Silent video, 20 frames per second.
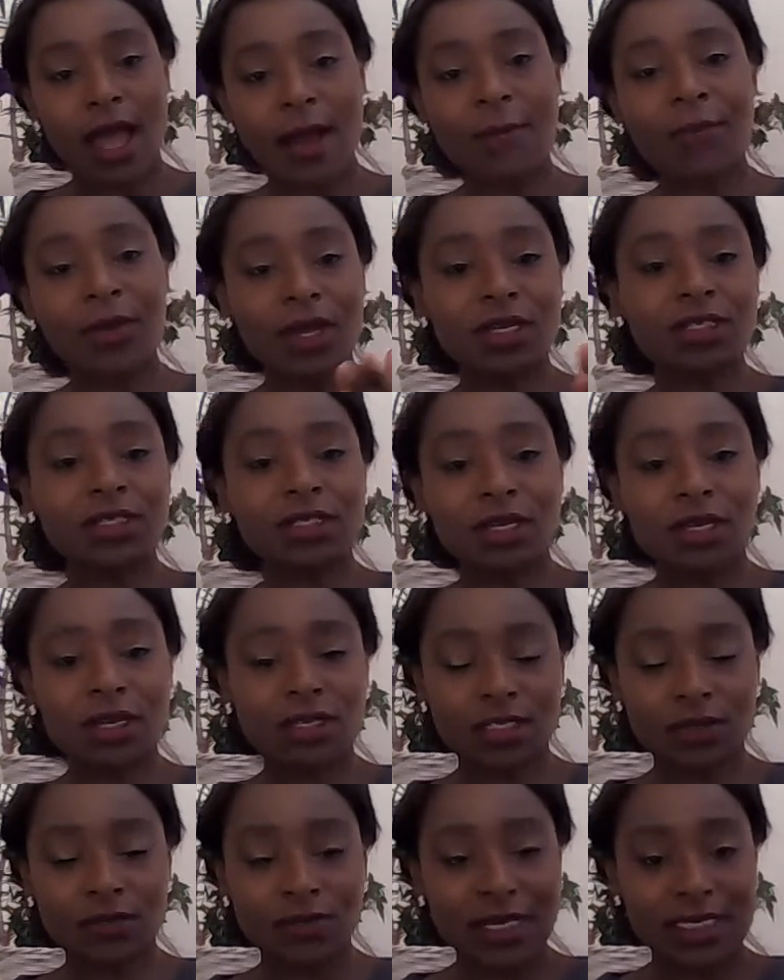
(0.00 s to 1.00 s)
And because it's a
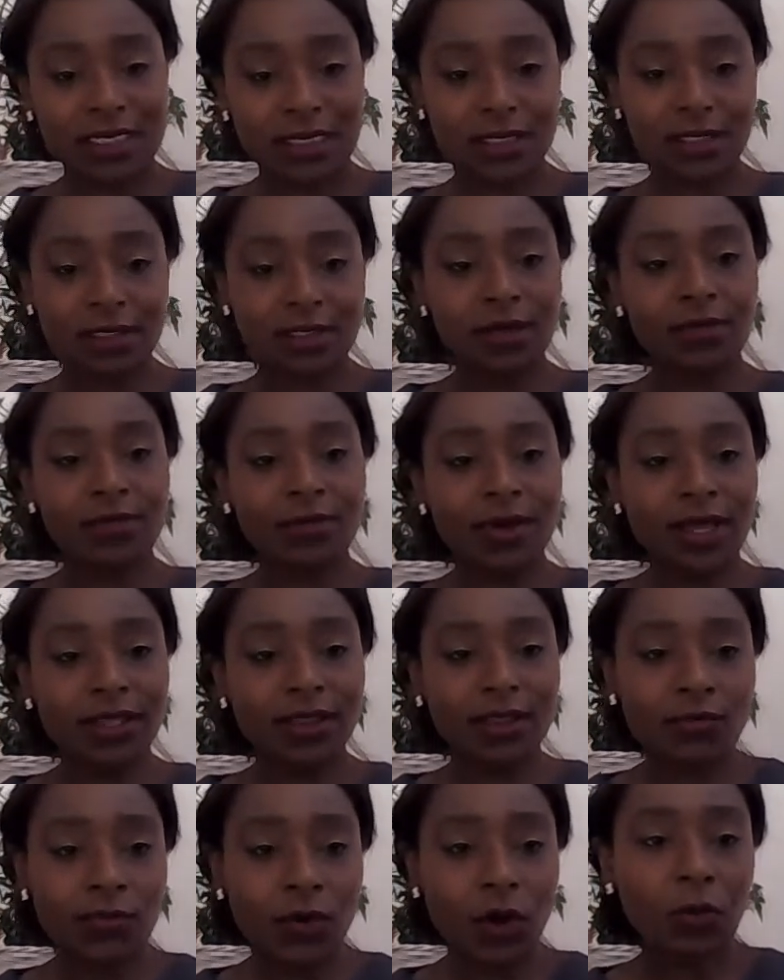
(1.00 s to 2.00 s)
customized system,
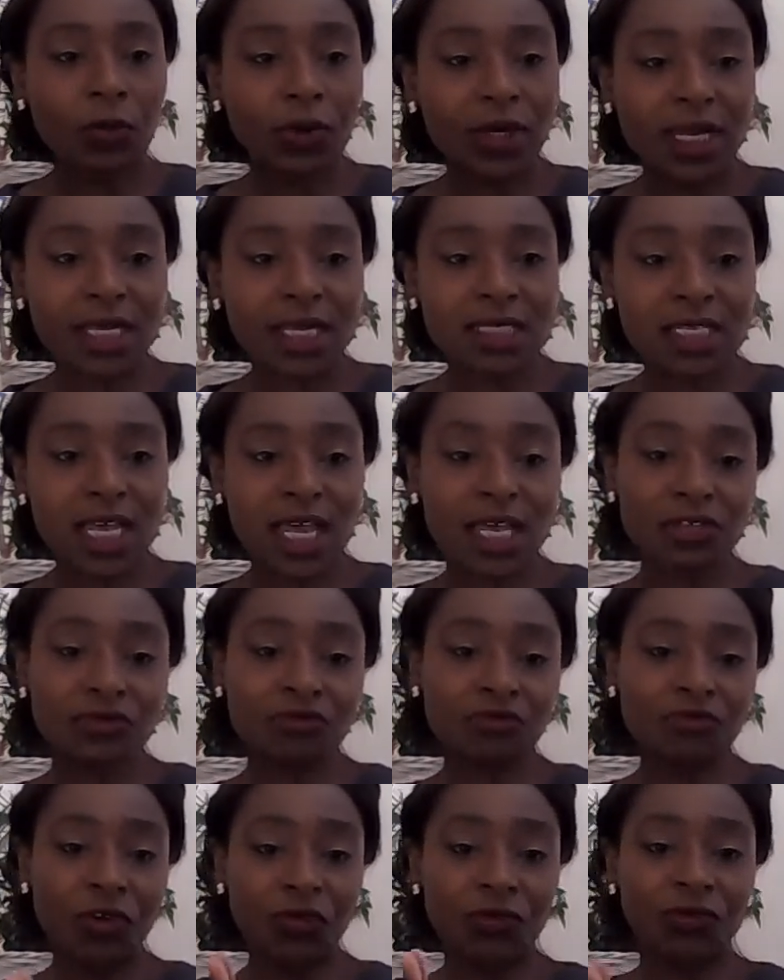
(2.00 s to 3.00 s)
at the moment, it
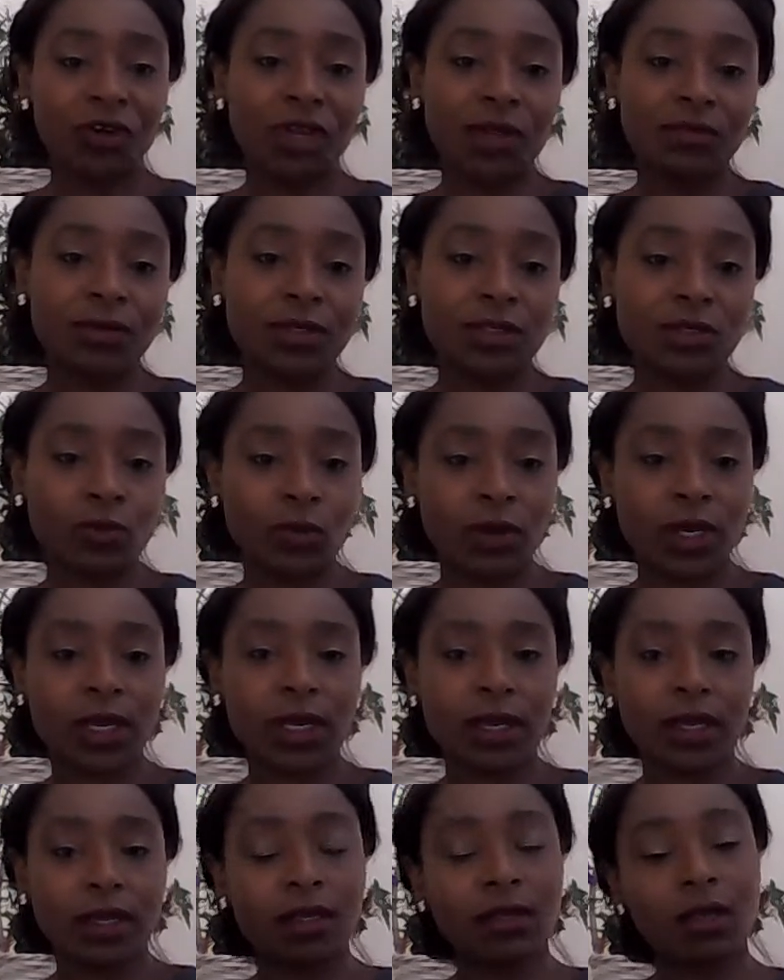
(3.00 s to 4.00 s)
takes roughly
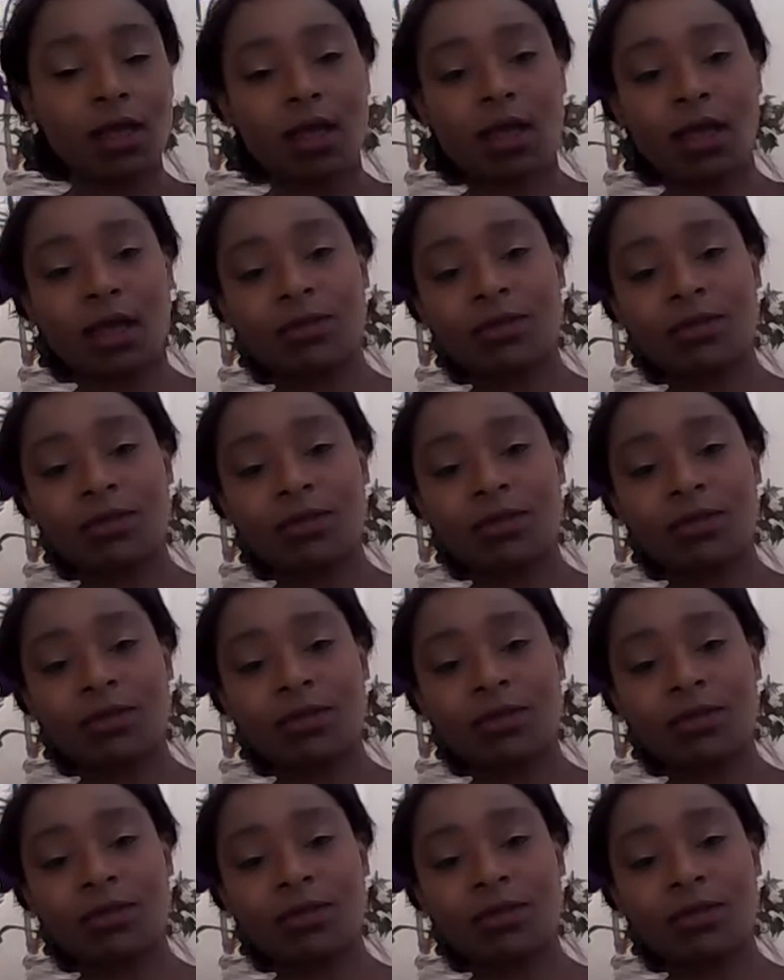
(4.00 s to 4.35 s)
between